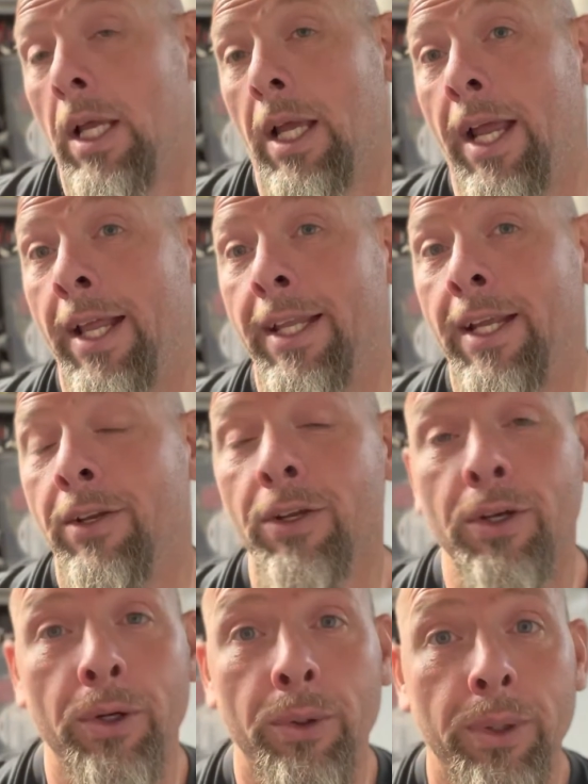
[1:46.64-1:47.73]
And they
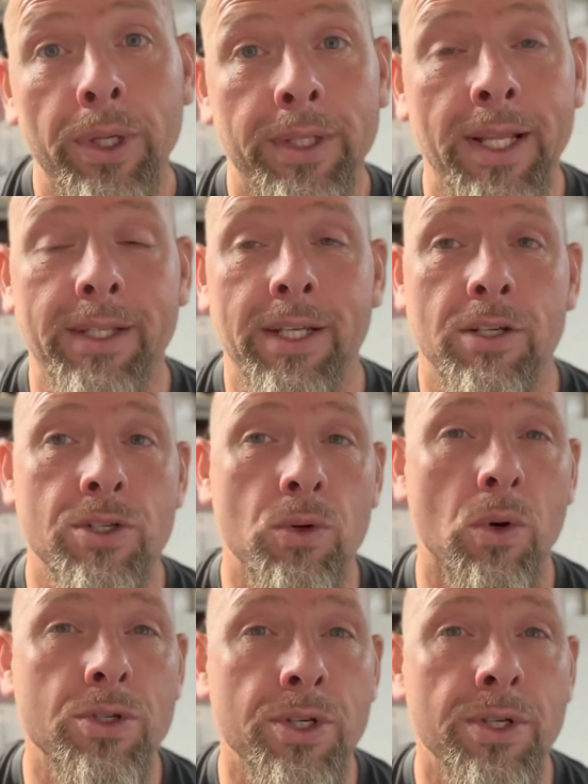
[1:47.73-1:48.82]
knew that the
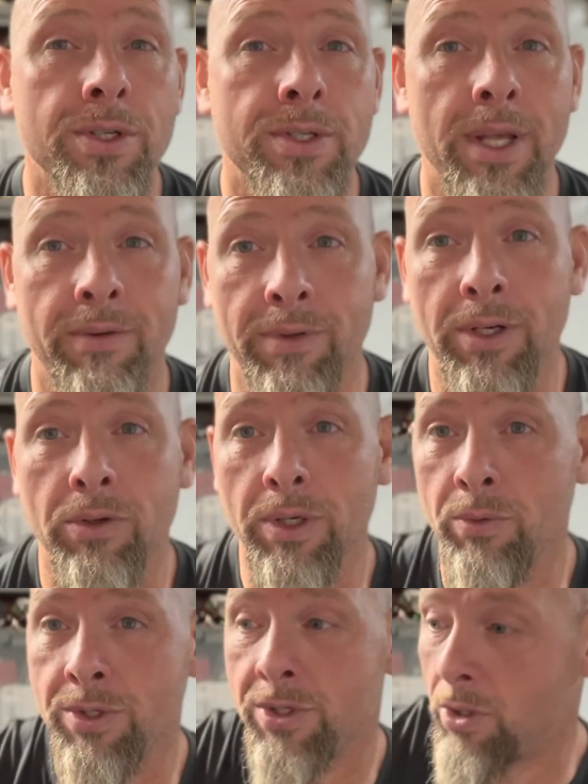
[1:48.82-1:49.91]
extortions, that Victory
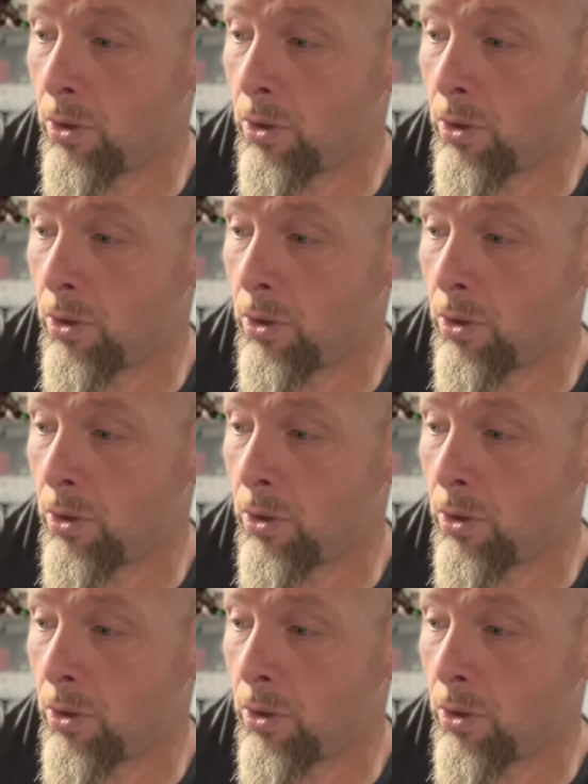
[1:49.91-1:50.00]
was no